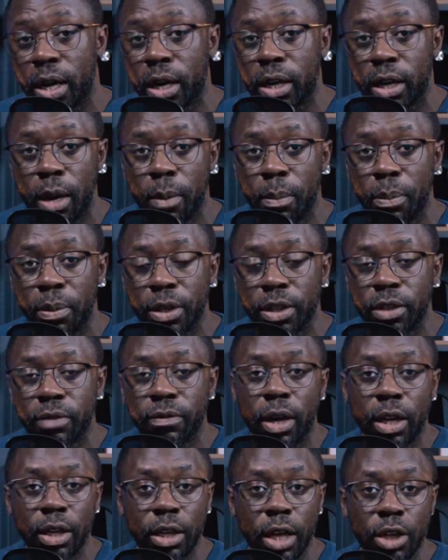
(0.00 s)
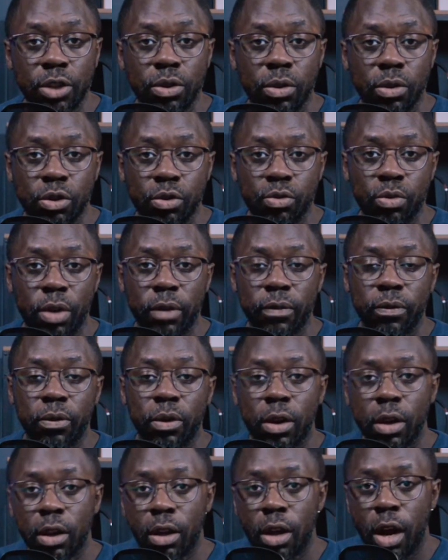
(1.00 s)
a company's financial strength
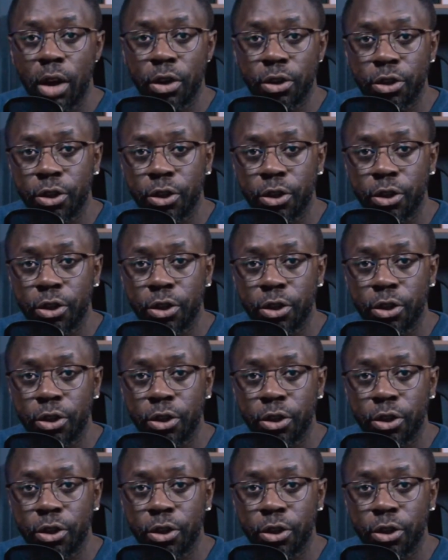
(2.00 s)
for the long